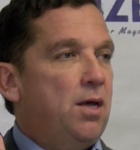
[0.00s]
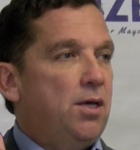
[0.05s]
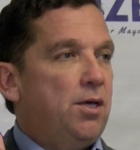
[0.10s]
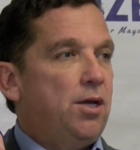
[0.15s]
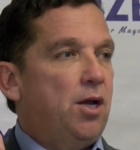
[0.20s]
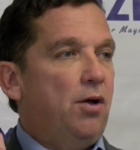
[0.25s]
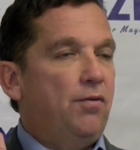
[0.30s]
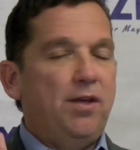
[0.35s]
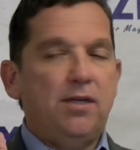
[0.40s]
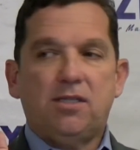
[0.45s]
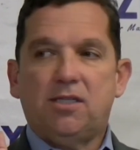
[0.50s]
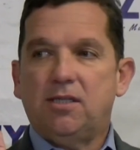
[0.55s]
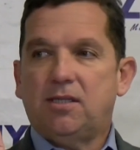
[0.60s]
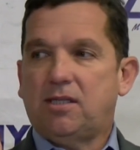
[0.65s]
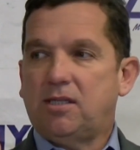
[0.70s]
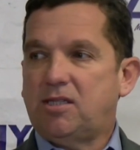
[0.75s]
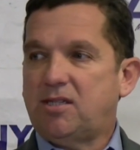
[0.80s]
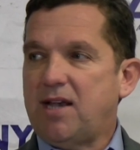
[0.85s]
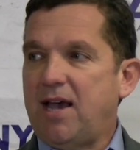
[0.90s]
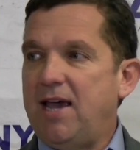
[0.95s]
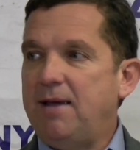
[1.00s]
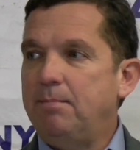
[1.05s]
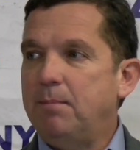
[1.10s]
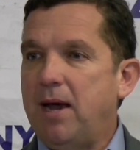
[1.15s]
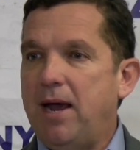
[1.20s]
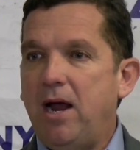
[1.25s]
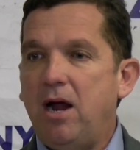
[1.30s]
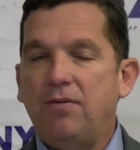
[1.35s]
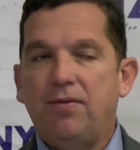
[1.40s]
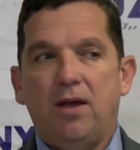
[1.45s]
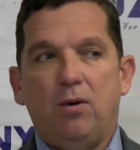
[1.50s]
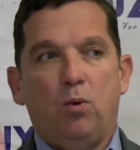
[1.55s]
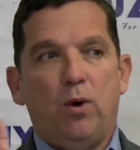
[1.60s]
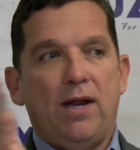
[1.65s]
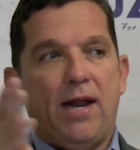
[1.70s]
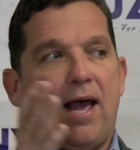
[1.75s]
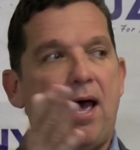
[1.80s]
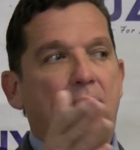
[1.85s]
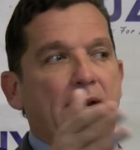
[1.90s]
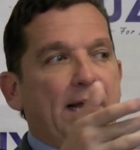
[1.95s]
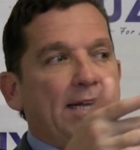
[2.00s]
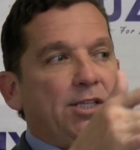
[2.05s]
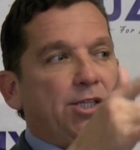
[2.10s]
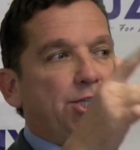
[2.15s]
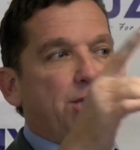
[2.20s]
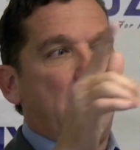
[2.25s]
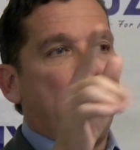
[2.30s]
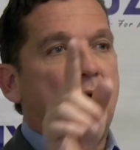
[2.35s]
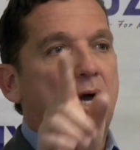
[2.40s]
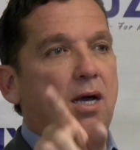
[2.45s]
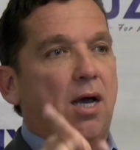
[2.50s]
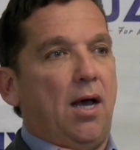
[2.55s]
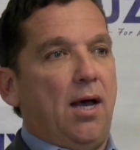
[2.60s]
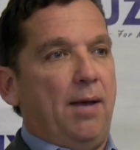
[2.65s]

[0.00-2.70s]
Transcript: You know, this is the same mayor that went out and dug